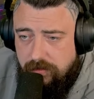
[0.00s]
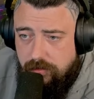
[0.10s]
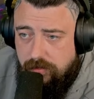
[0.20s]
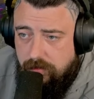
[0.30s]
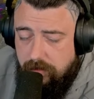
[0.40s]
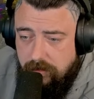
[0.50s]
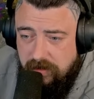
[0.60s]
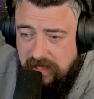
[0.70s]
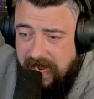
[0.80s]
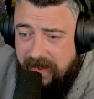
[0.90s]
Just,
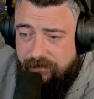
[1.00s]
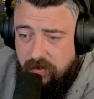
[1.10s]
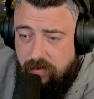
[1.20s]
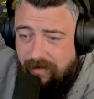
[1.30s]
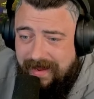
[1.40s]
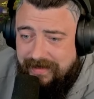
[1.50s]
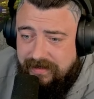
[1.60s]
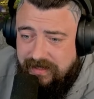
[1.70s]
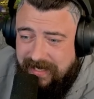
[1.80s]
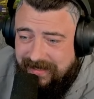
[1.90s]
you have to grind
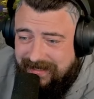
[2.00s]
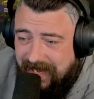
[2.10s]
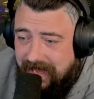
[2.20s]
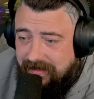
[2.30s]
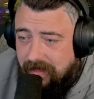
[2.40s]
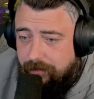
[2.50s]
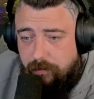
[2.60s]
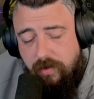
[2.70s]
it to get to that end level.